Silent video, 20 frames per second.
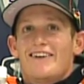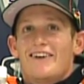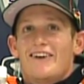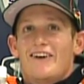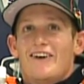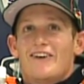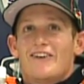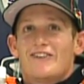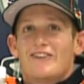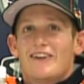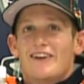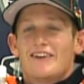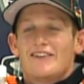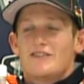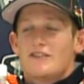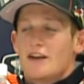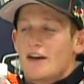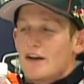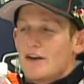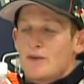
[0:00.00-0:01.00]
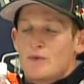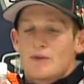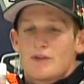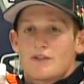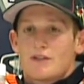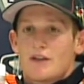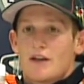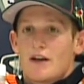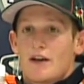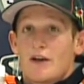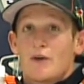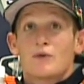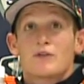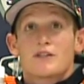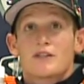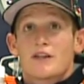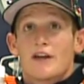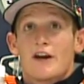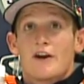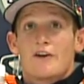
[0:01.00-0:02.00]
it. Oh, thanks. Yeah, it was uh, it was
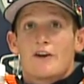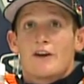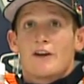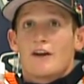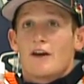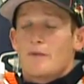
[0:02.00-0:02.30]
scary.